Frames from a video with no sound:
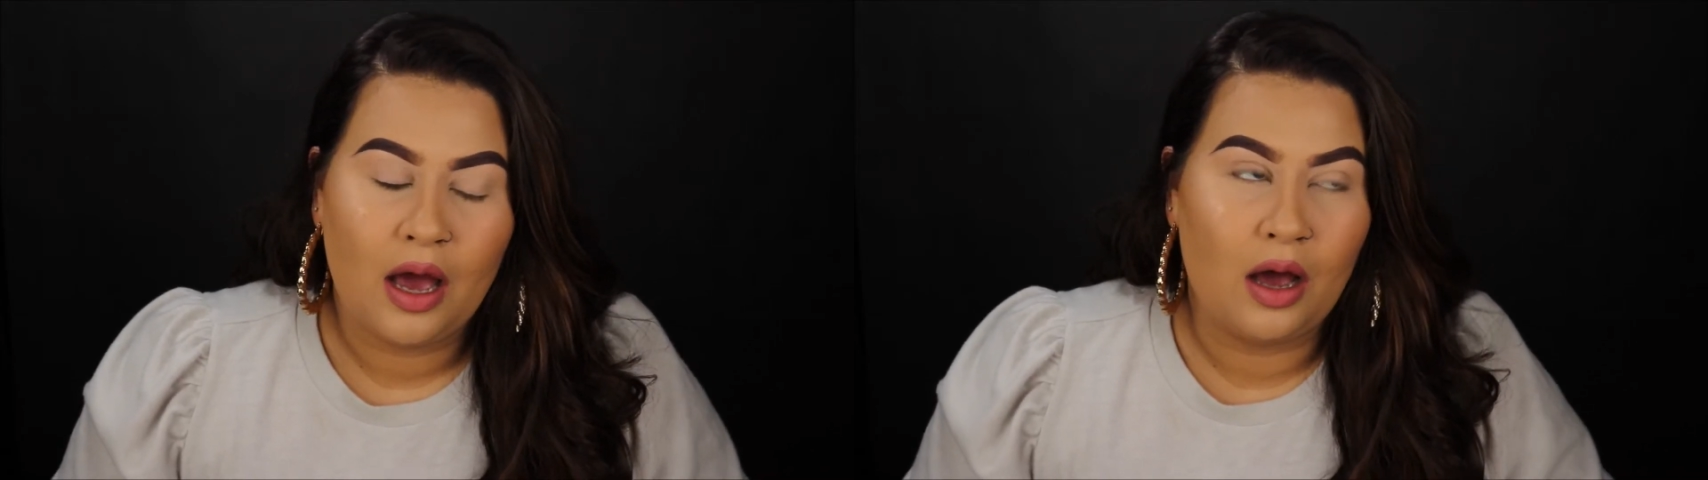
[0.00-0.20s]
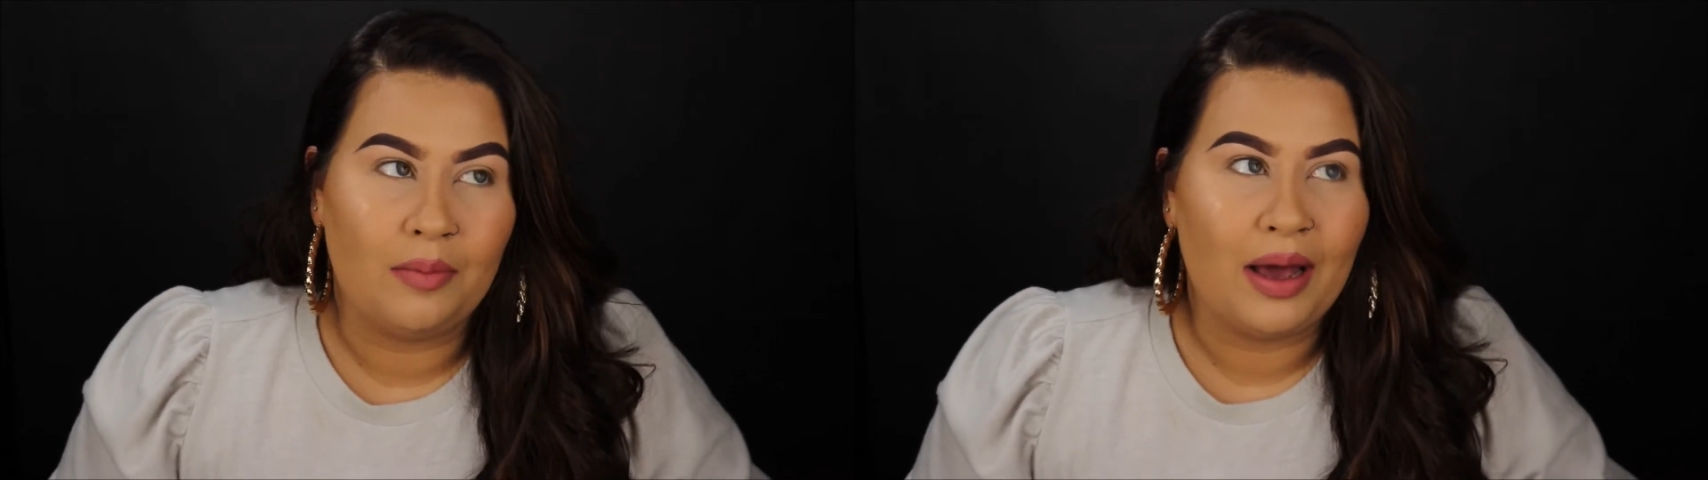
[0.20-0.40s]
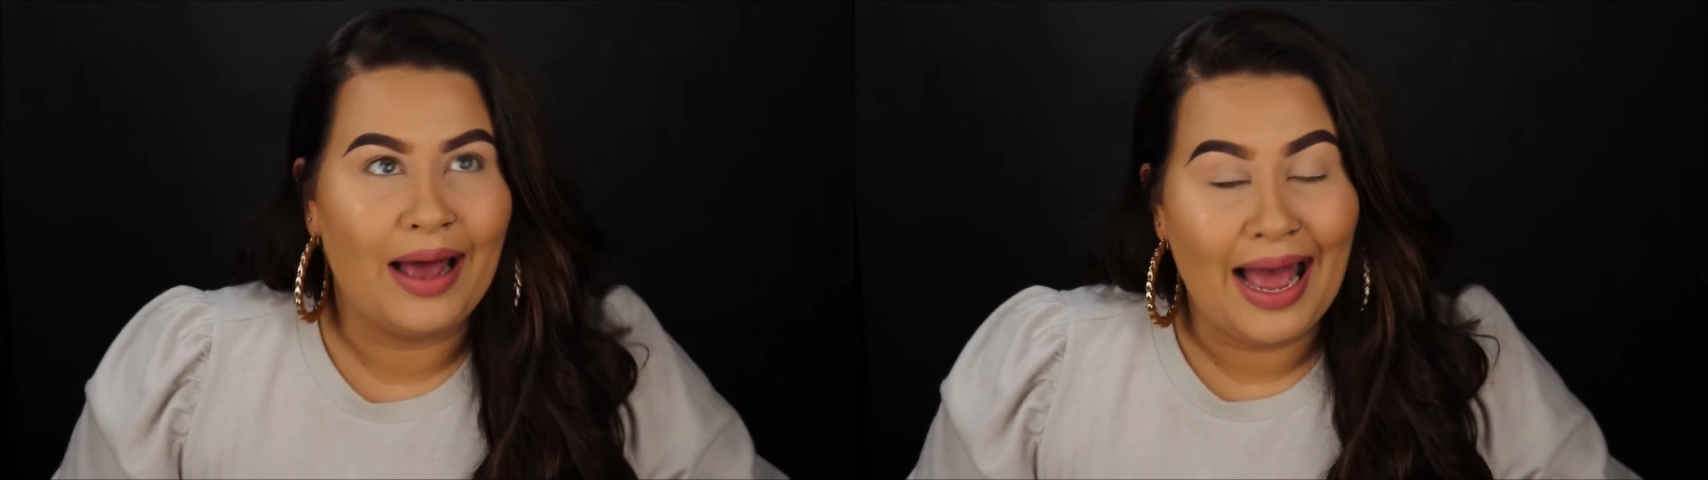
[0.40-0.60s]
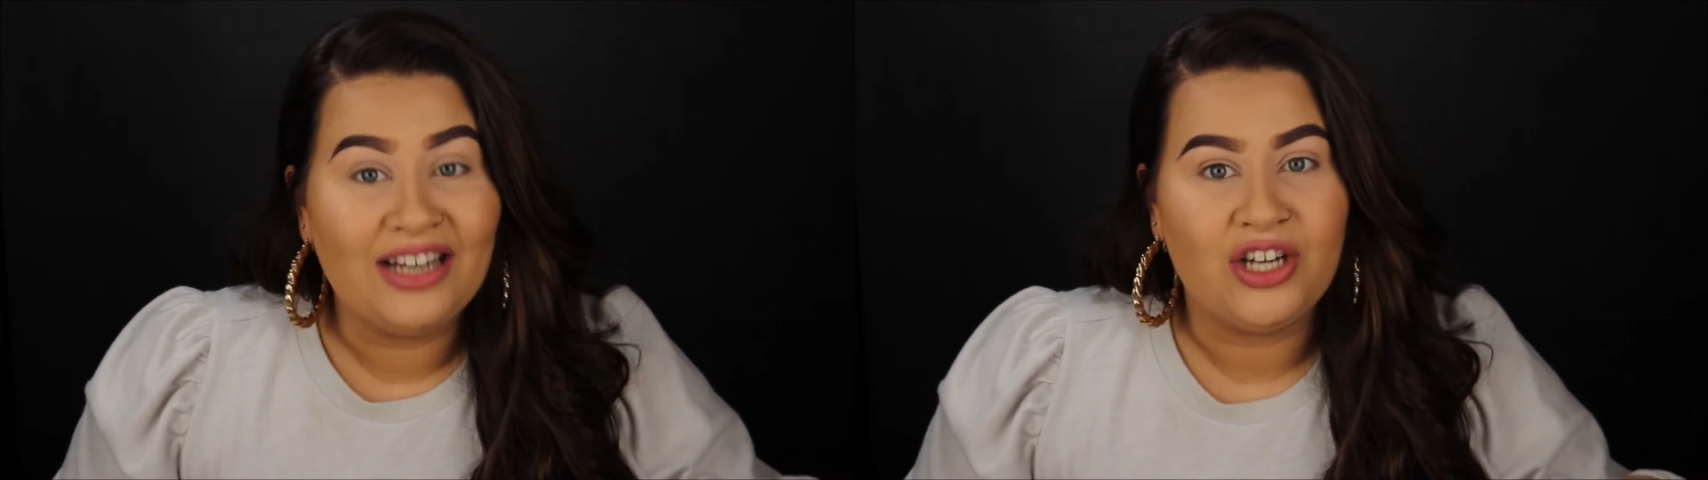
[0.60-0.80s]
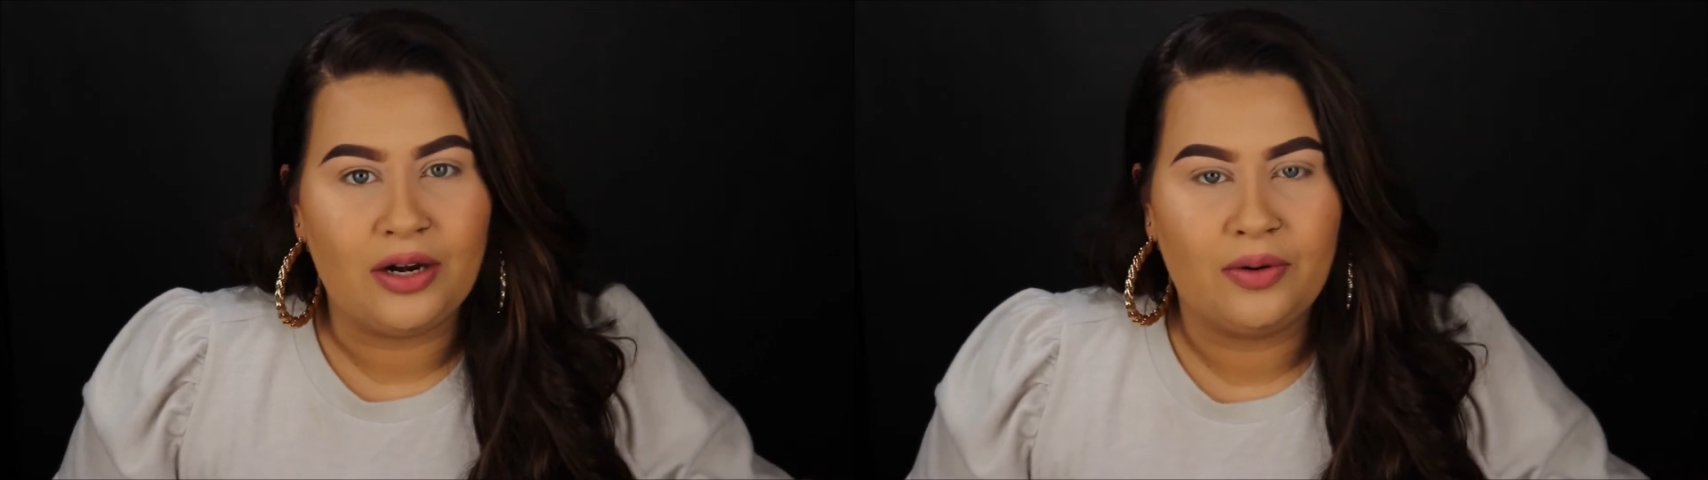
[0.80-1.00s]
an
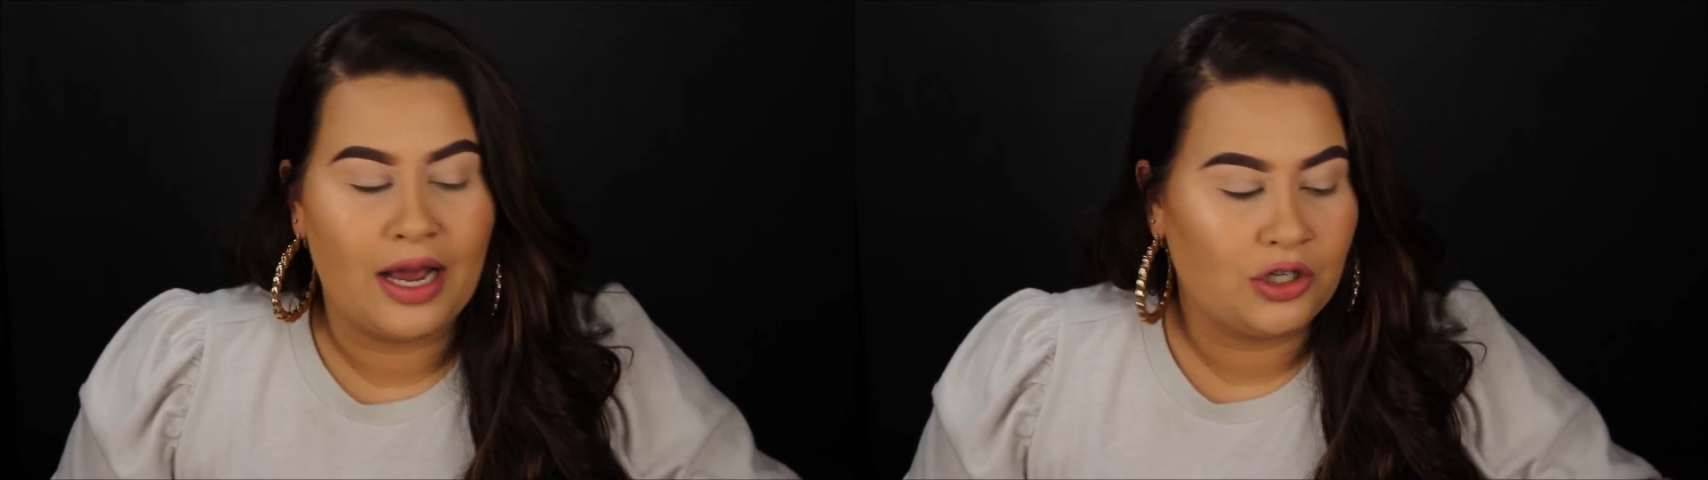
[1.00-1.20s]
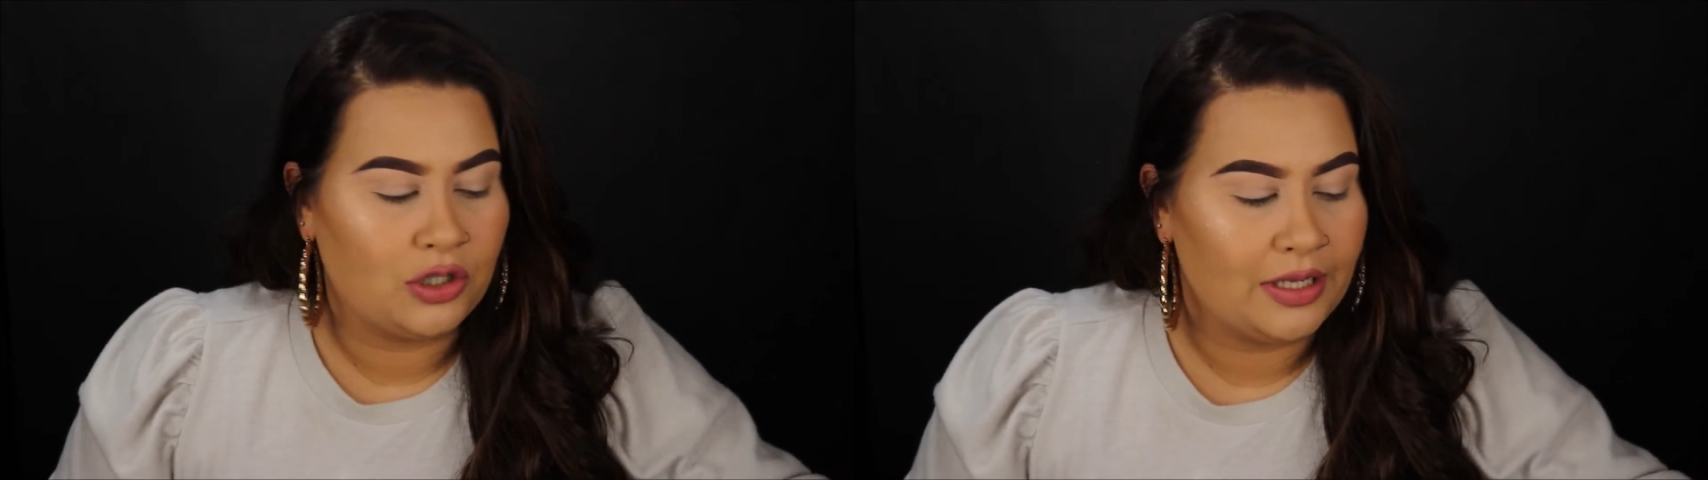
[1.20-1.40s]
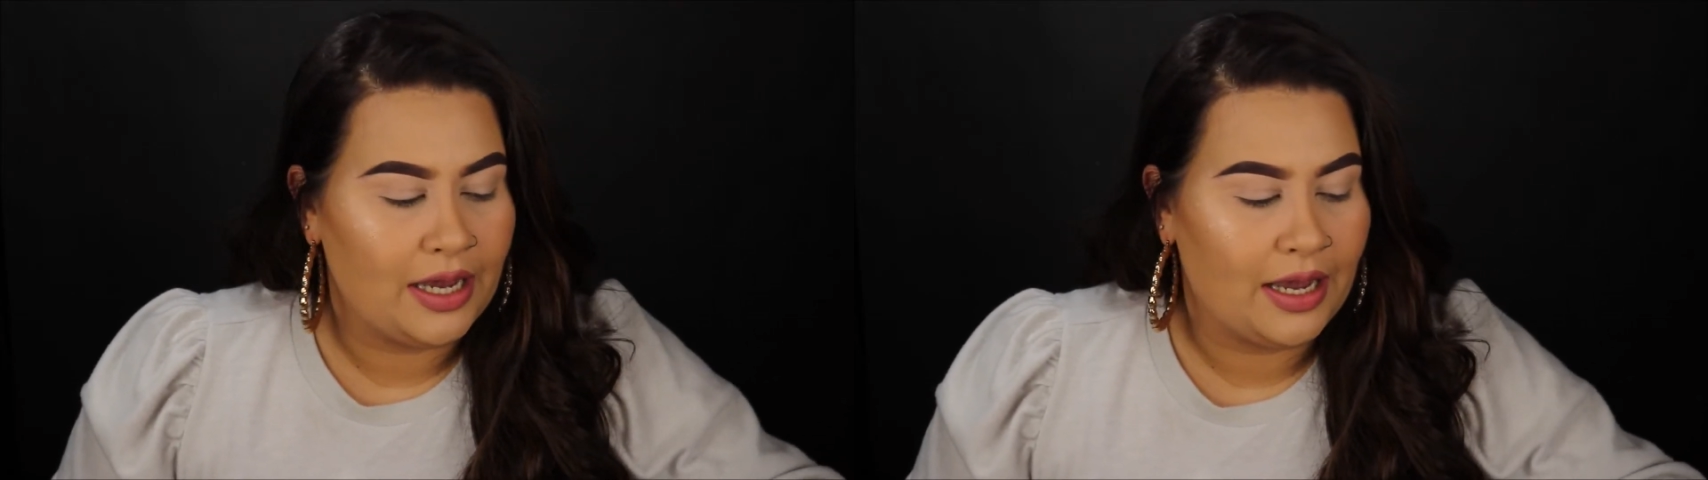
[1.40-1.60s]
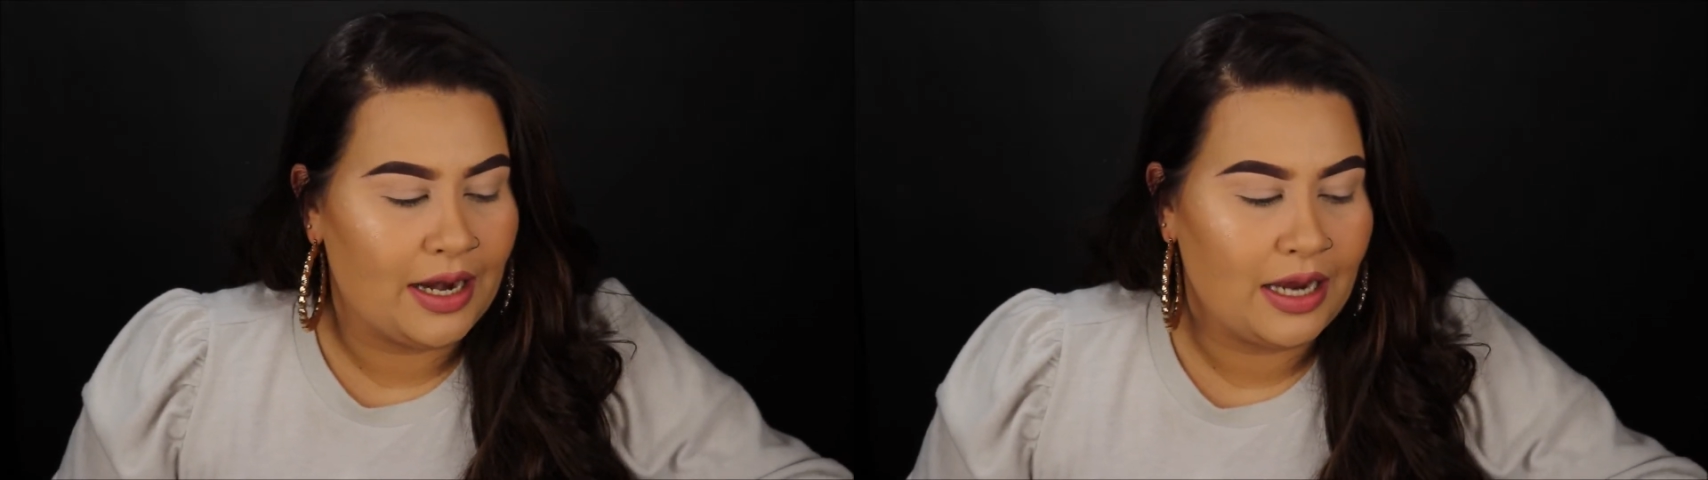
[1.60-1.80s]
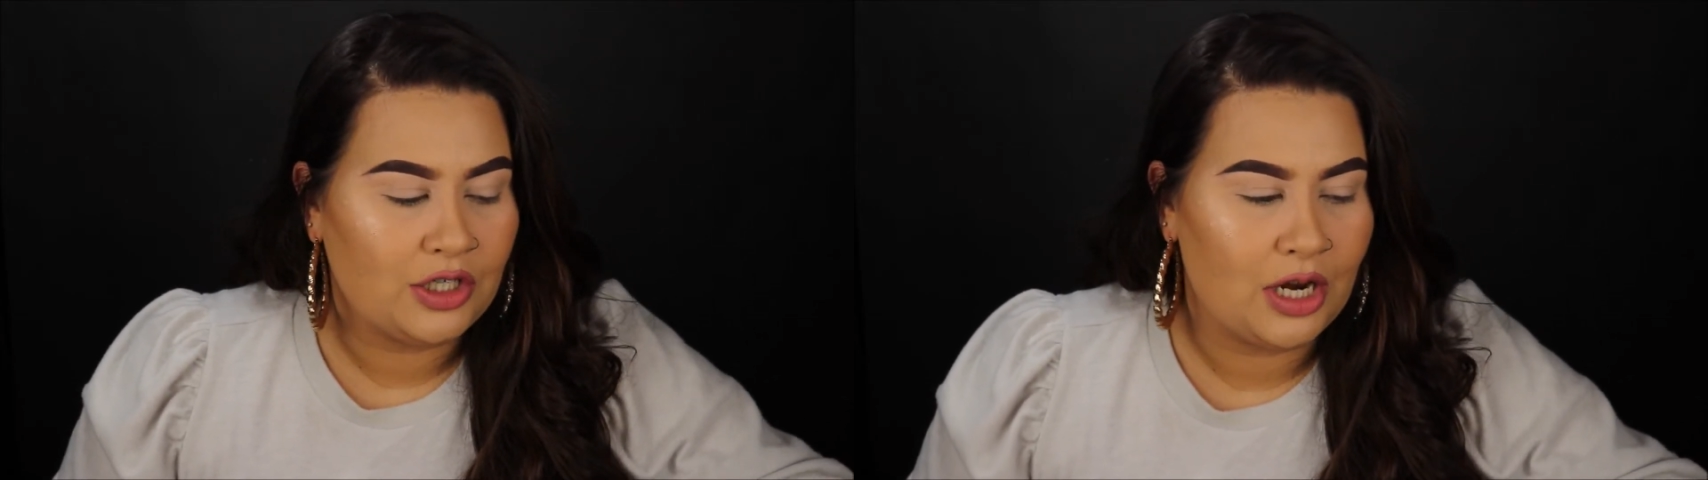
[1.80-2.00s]

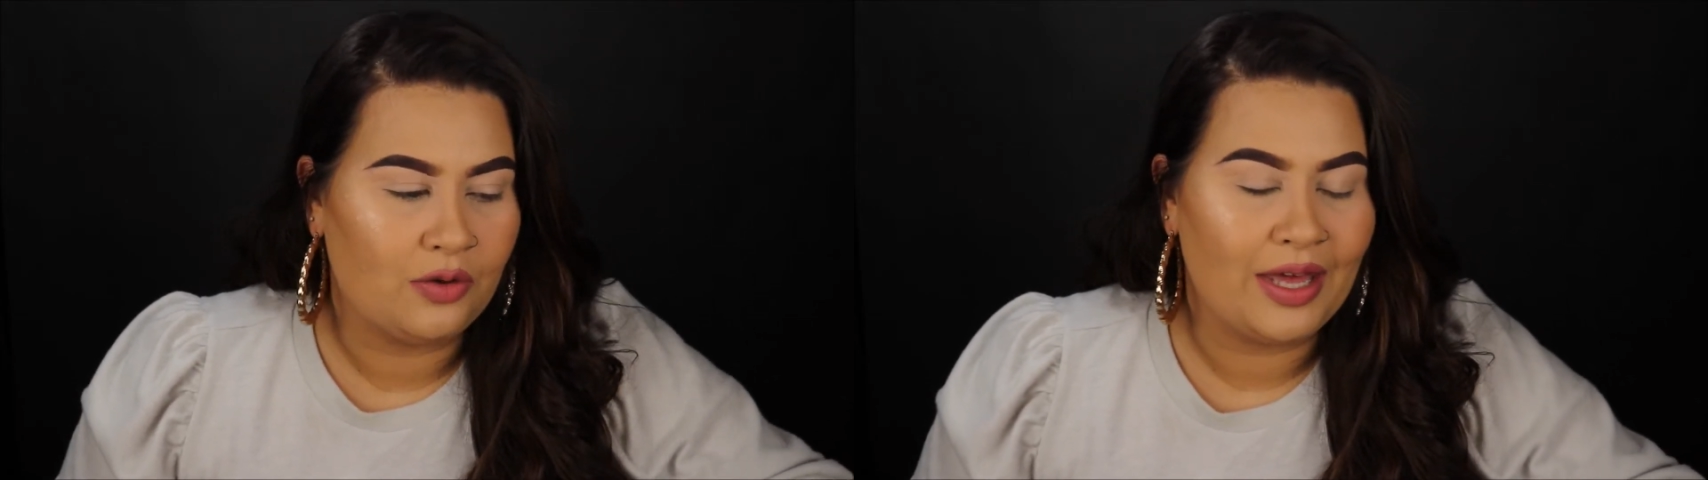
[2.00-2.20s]
eyeshadow